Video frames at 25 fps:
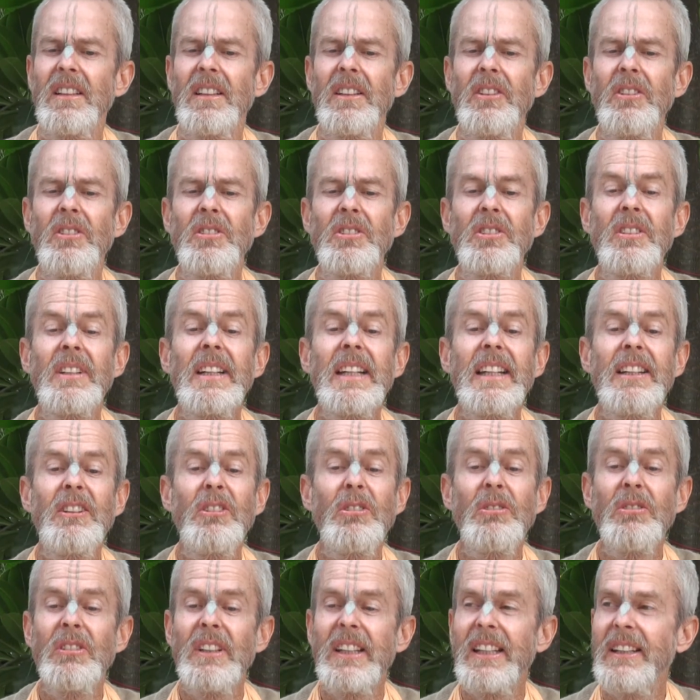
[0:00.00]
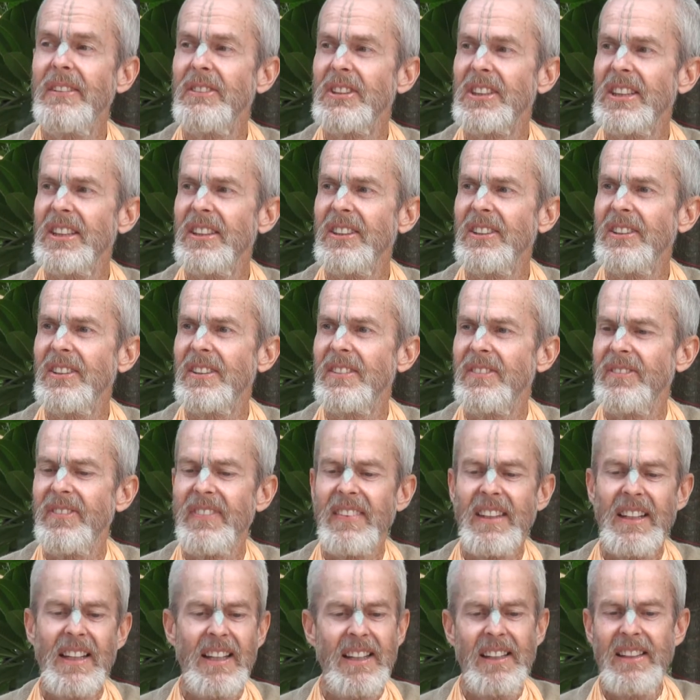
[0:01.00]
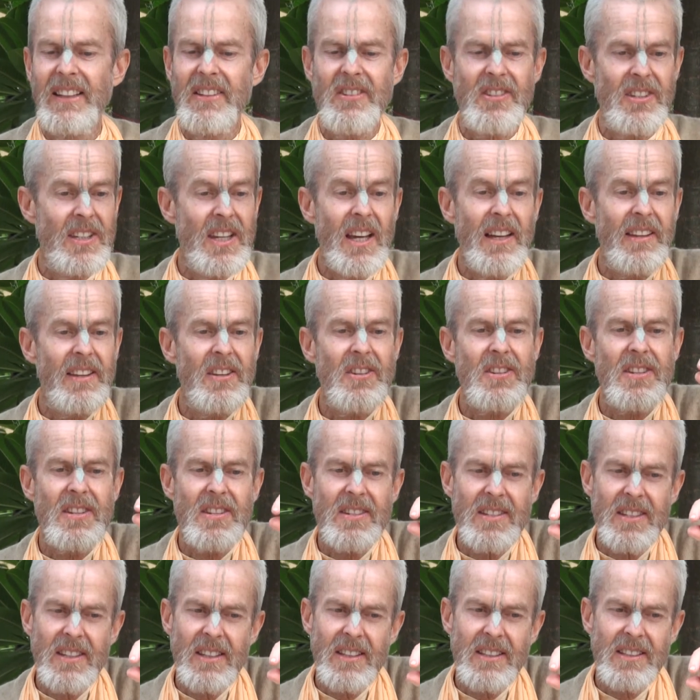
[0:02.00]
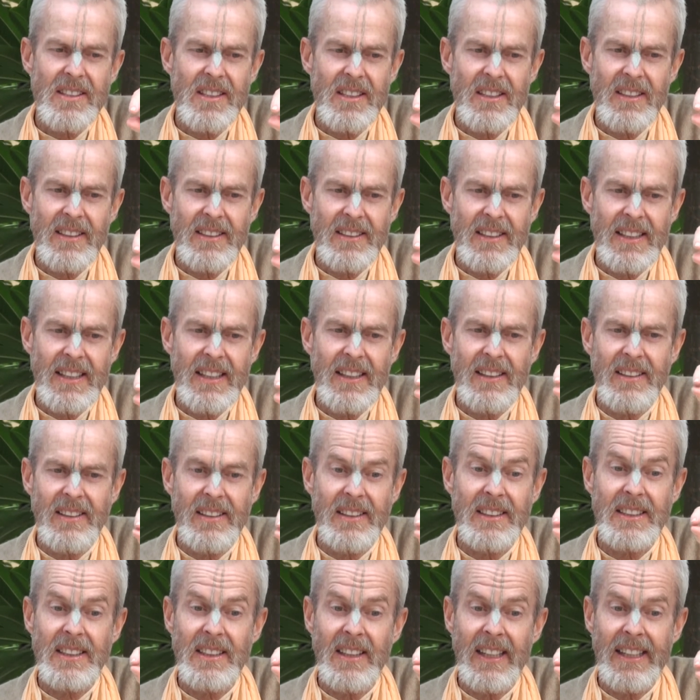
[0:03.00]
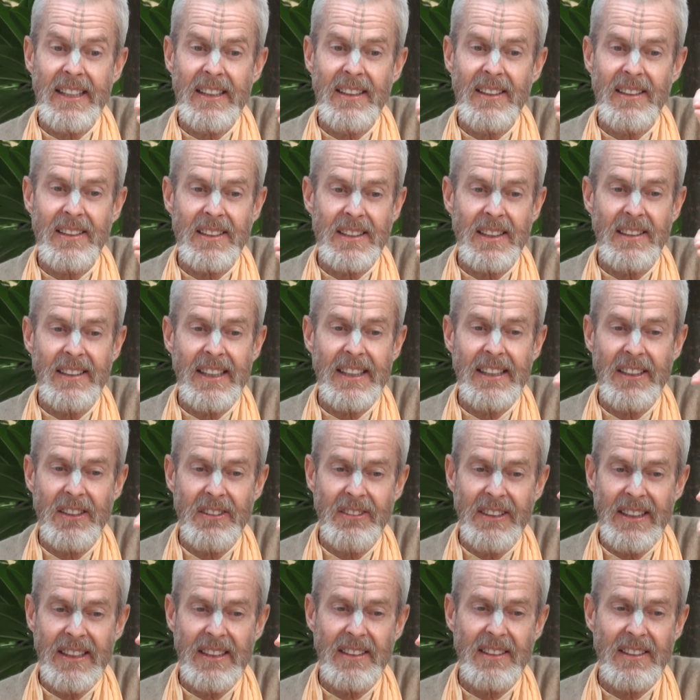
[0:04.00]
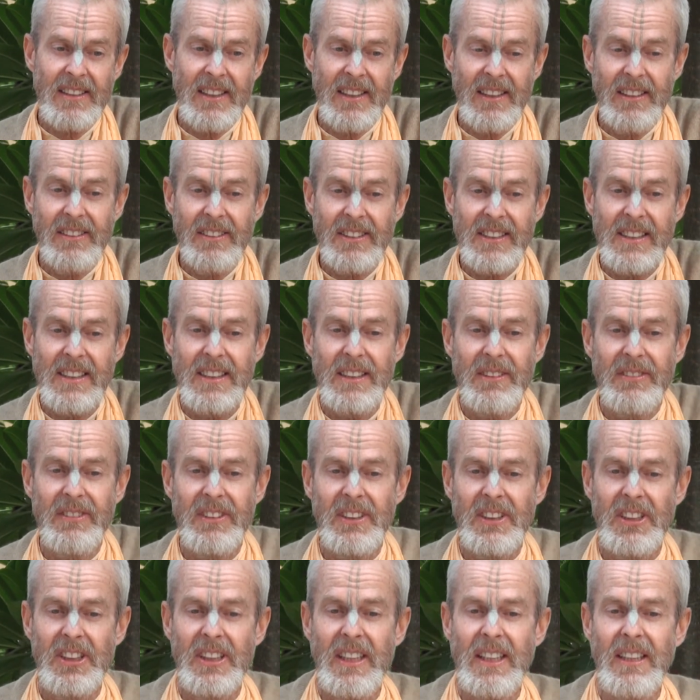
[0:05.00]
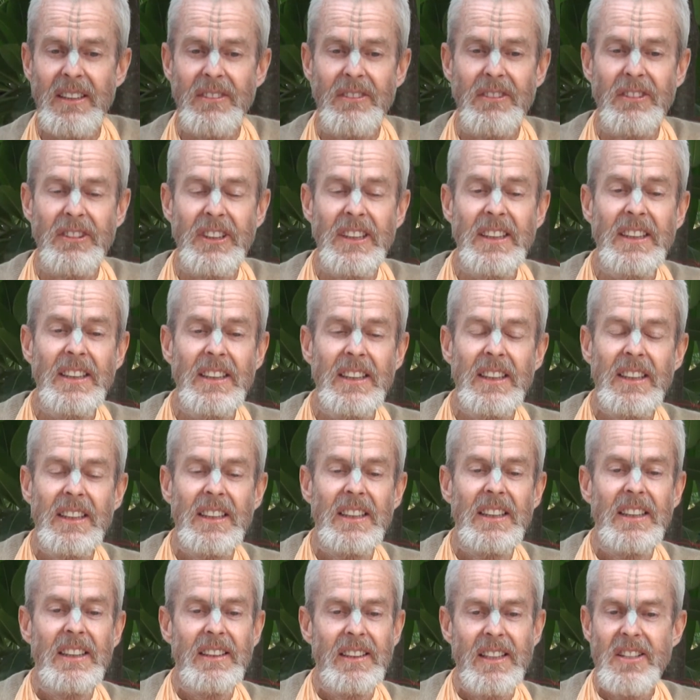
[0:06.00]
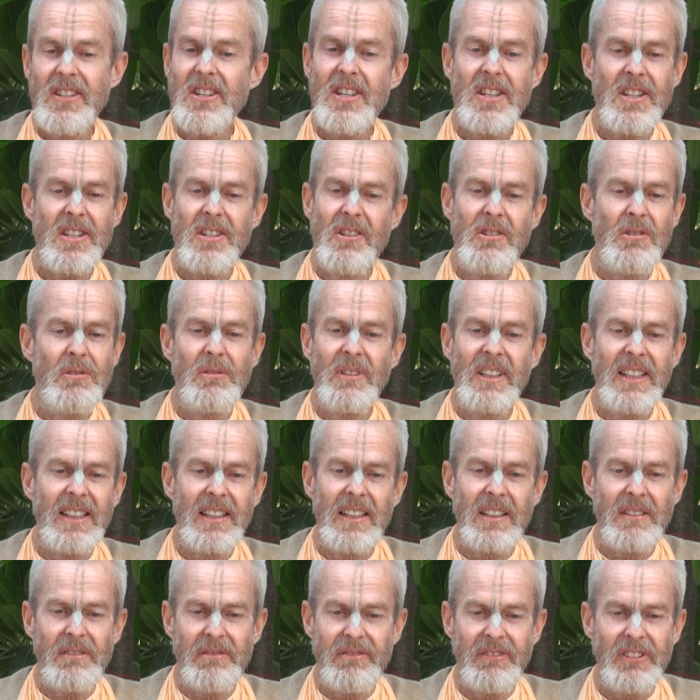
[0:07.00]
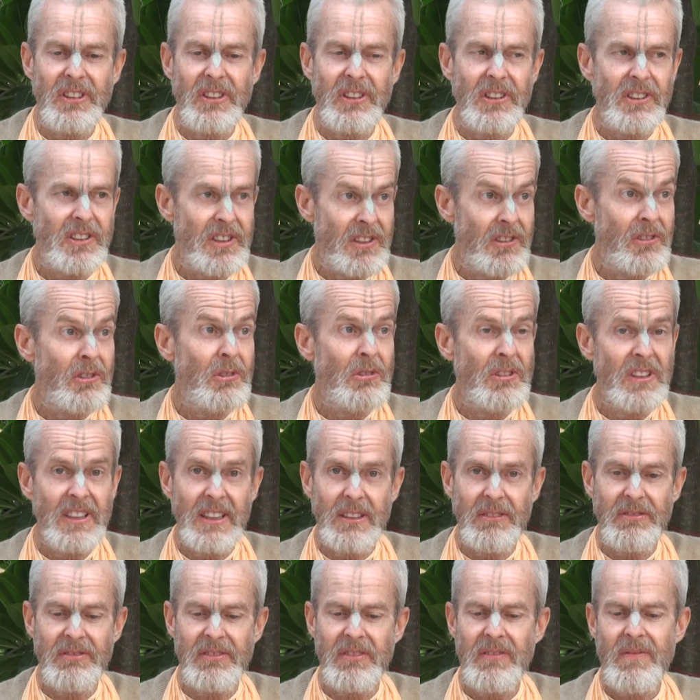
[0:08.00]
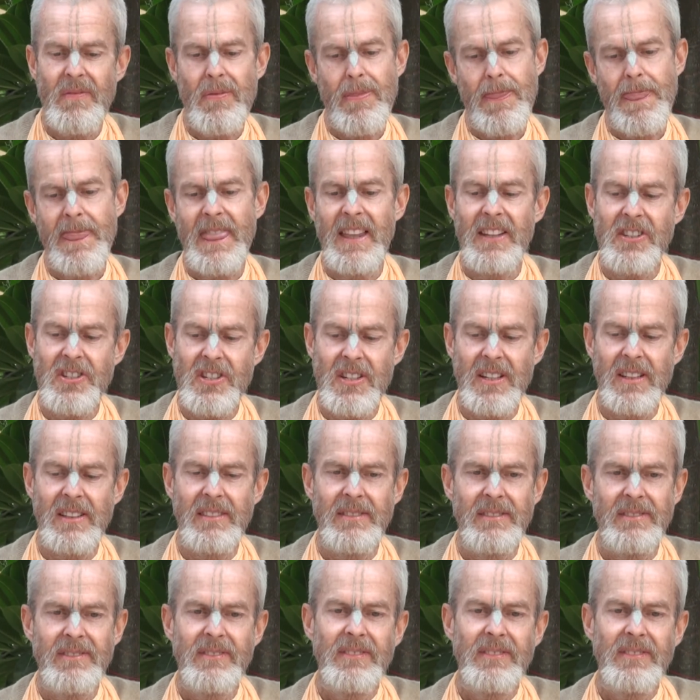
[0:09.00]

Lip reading: There's any new leaves here? And they say, yeah, see this little at the end, this light green in color, it's a different shade of green. This is newly unfurled, new leaf. Acha.